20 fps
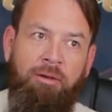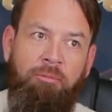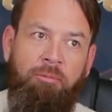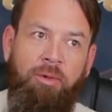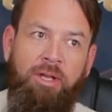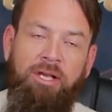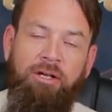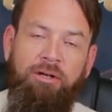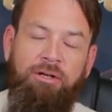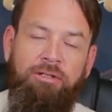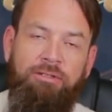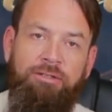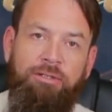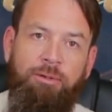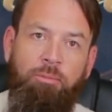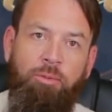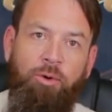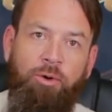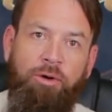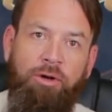here to
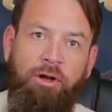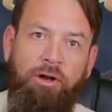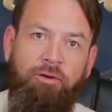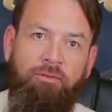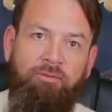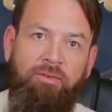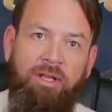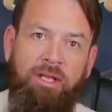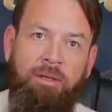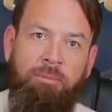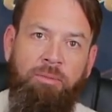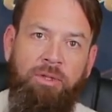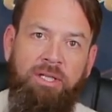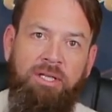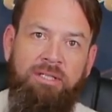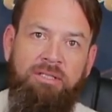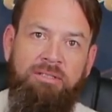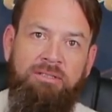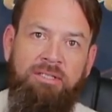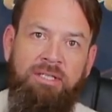support our
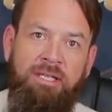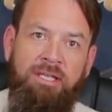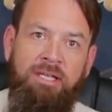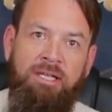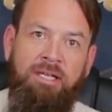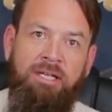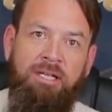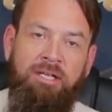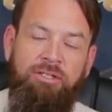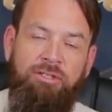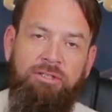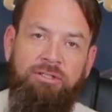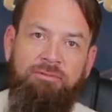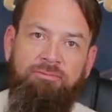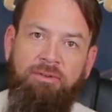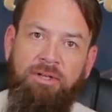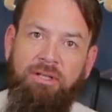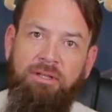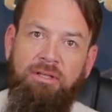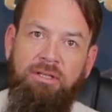families. I just
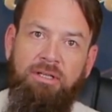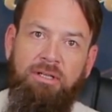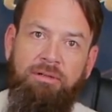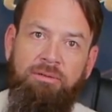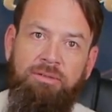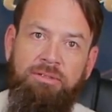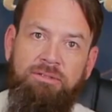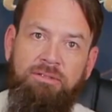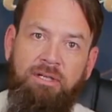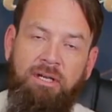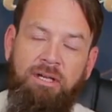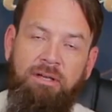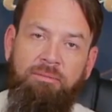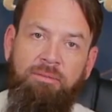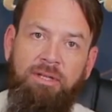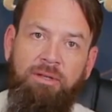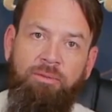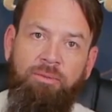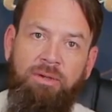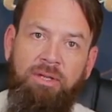felt that it was
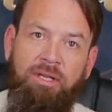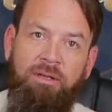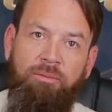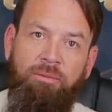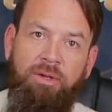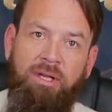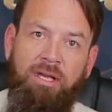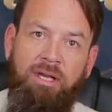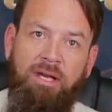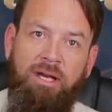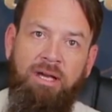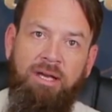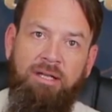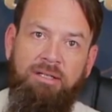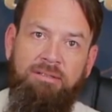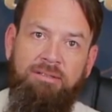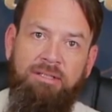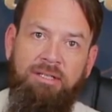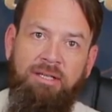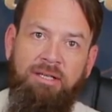time that we
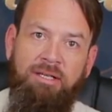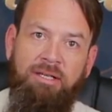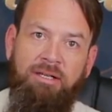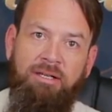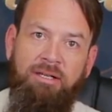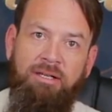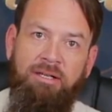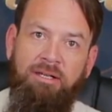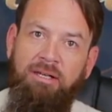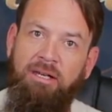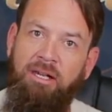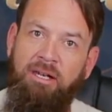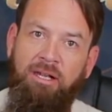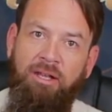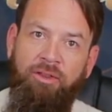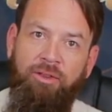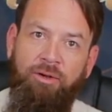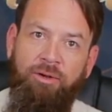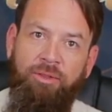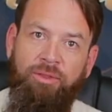got
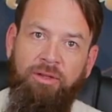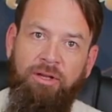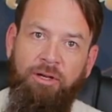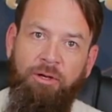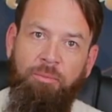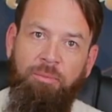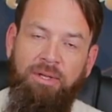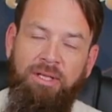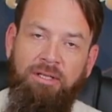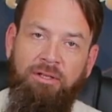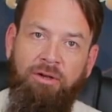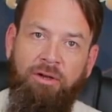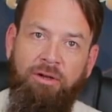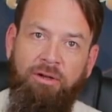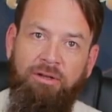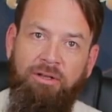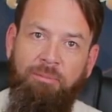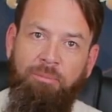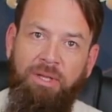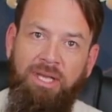another therapy
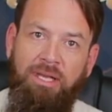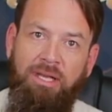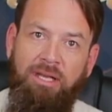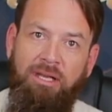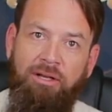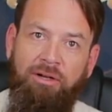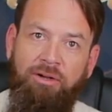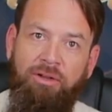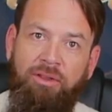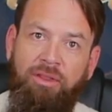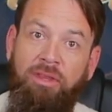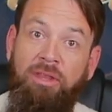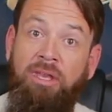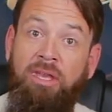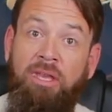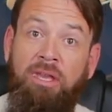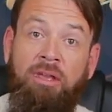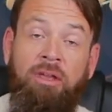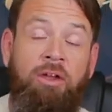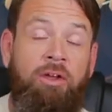dog to be here in
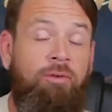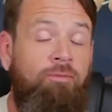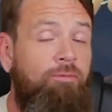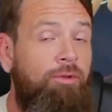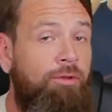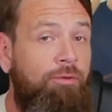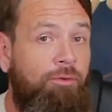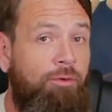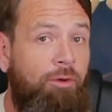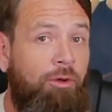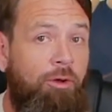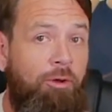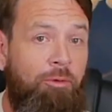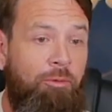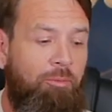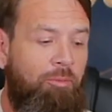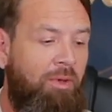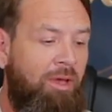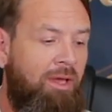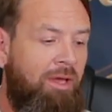the funeral
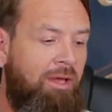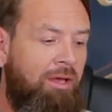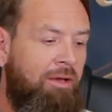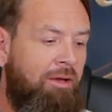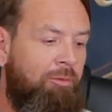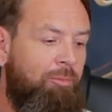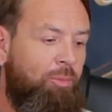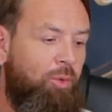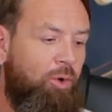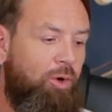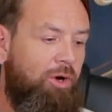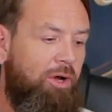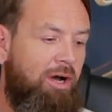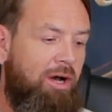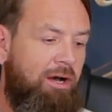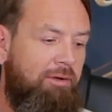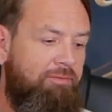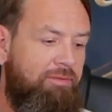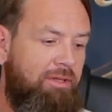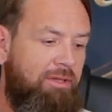home more
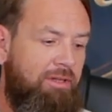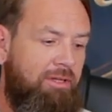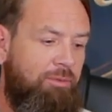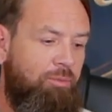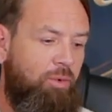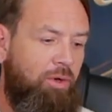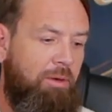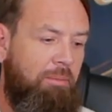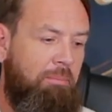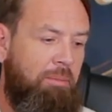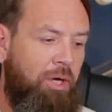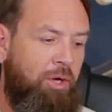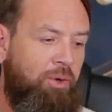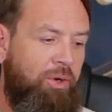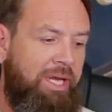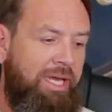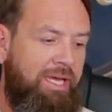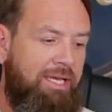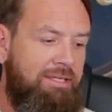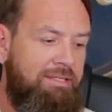often than what
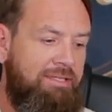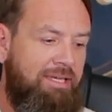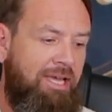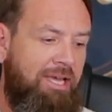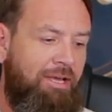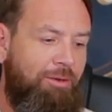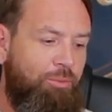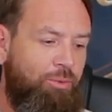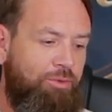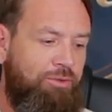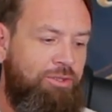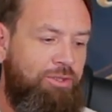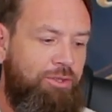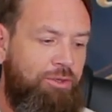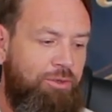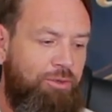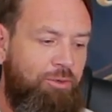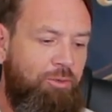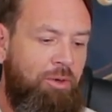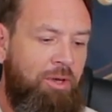Bogey is able
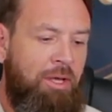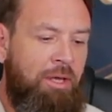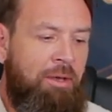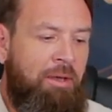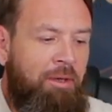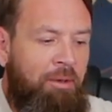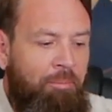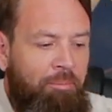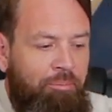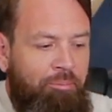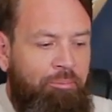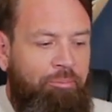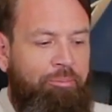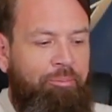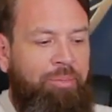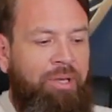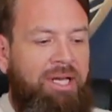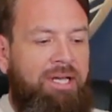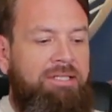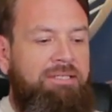to.
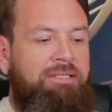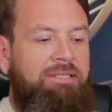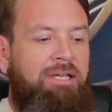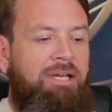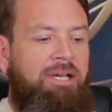But